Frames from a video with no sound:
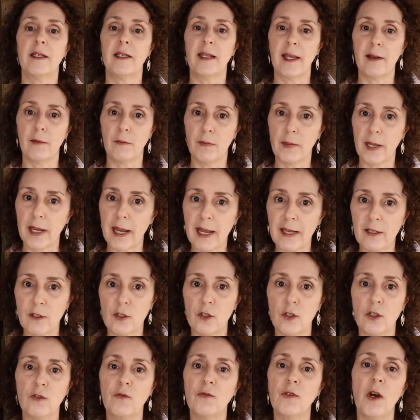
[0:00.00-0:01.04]
and they, they had
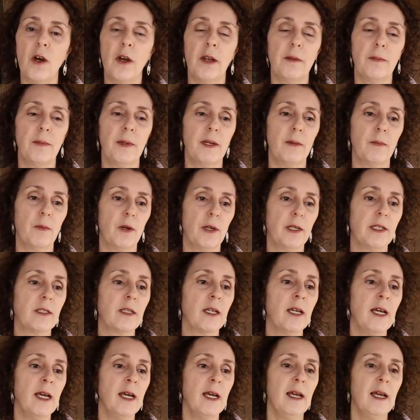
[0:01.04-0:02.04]
such fond memories.